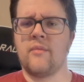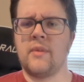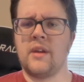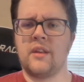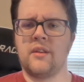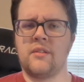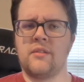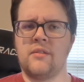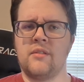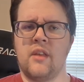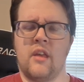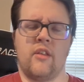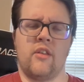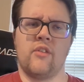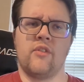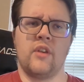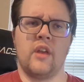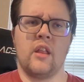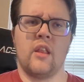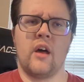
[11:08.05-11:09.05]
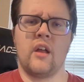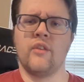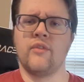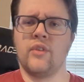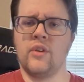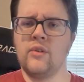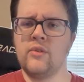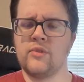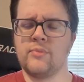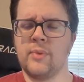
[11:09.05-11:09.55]
I mean, it doesn't get a lot of
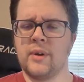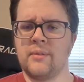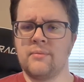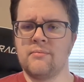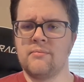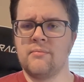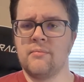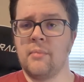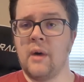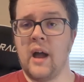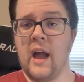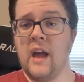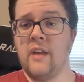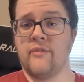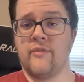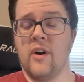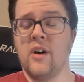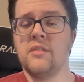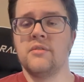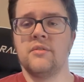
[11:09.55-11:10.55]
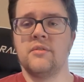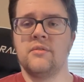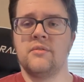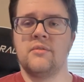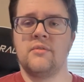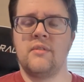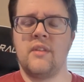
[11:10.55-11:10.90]
views, but I had fun.